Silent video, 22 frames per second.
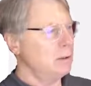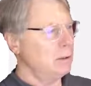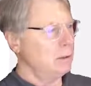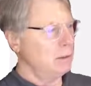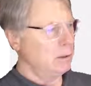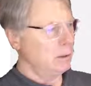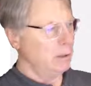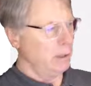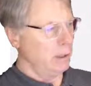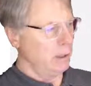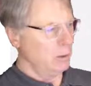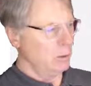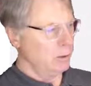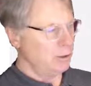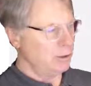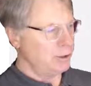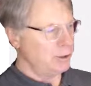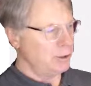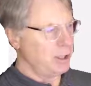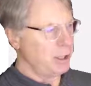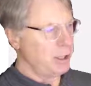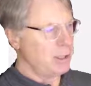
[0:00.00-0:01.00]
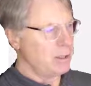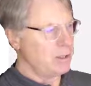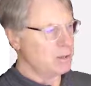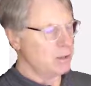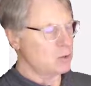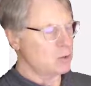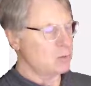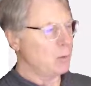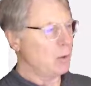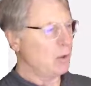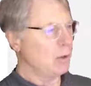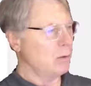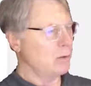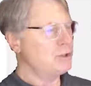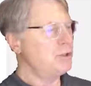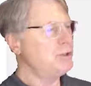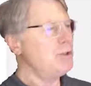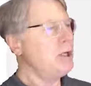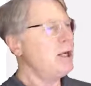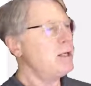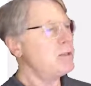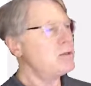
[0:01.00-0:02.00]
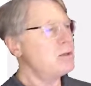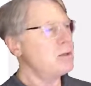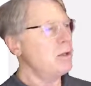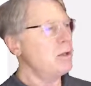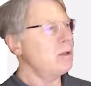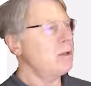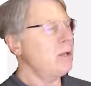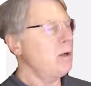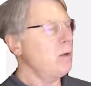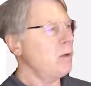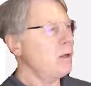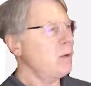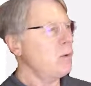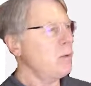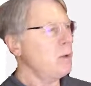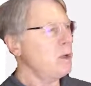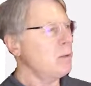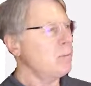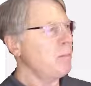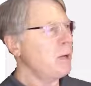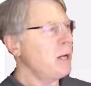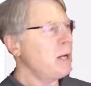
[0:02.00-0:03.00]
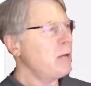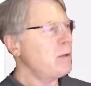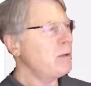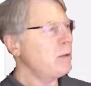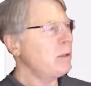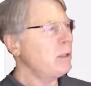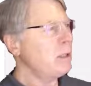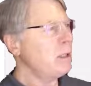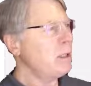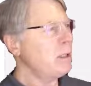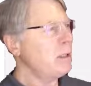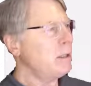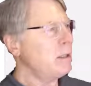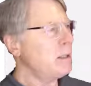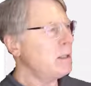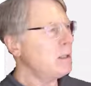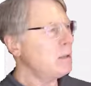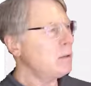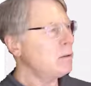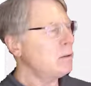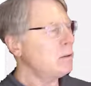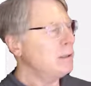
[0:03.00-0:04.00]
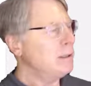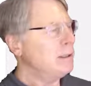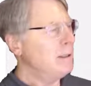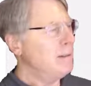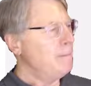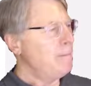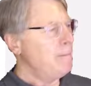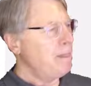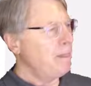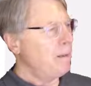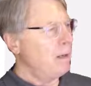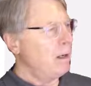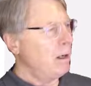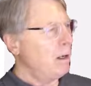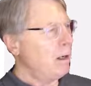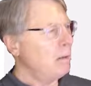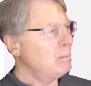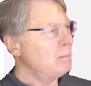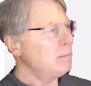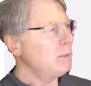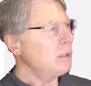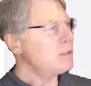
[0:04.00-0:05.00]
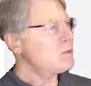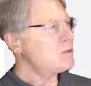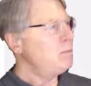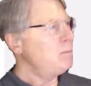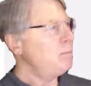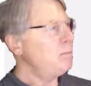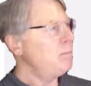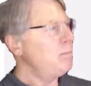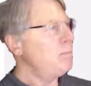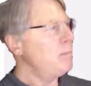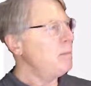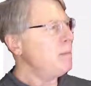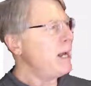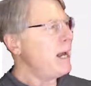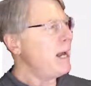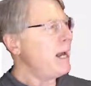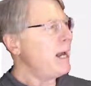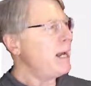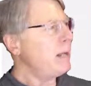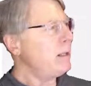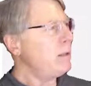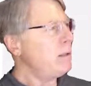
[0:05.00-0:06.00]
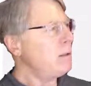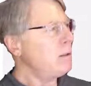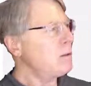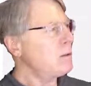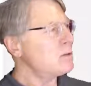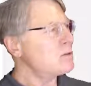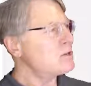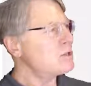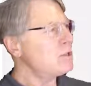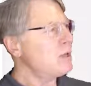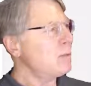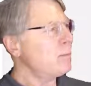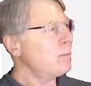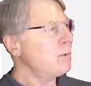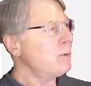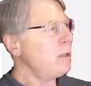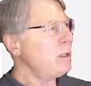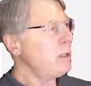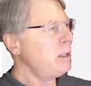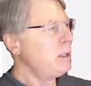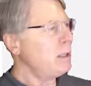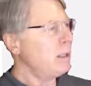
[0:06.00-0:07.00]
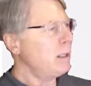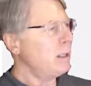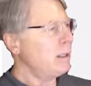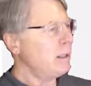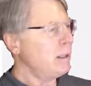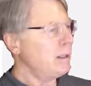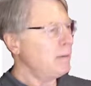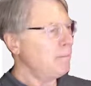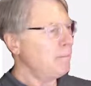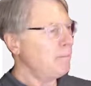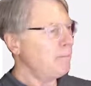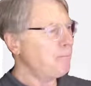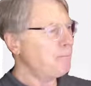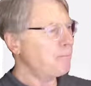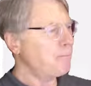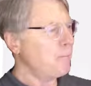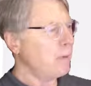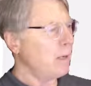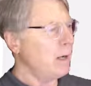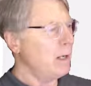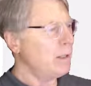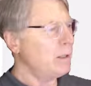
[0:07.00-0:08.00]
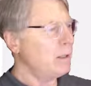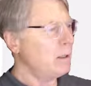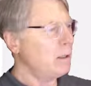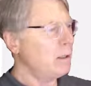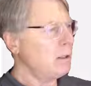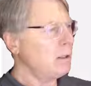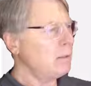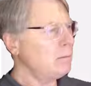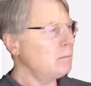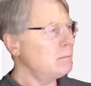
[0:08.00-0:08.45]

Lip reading: it was changed. Explorer was changed so that they only run manually now. Let's add in the summary icon